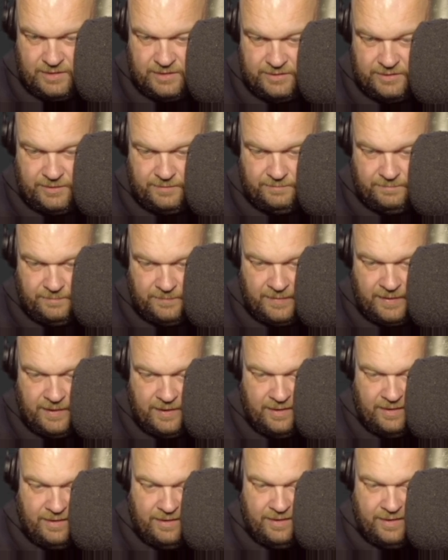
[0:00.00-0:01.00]
That'll do.
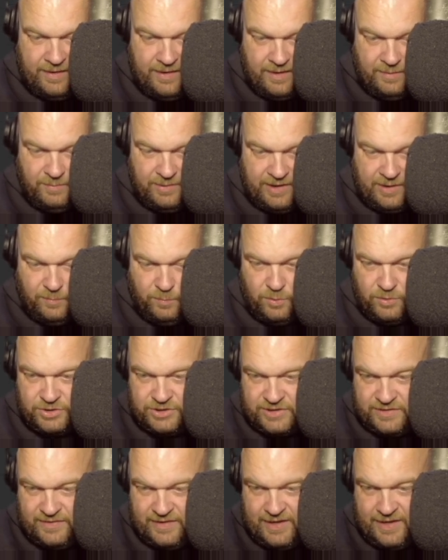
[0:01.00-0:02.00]
We'll get a
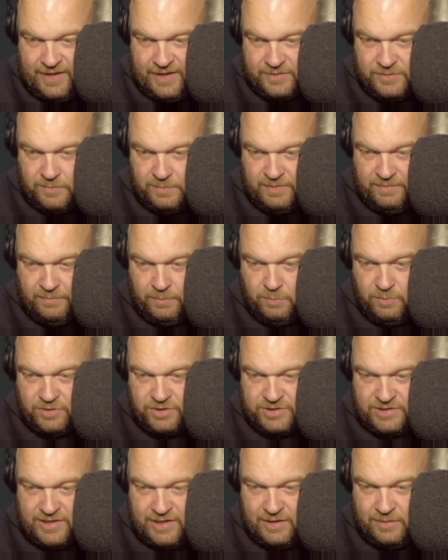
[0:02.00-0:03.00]
whoosh in there, so a bit of
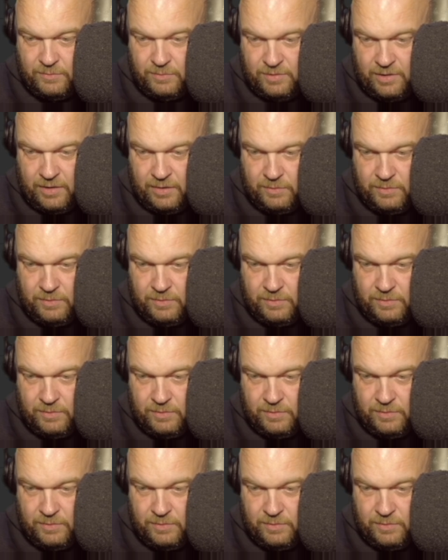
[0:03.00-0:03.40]
a whoosh sound.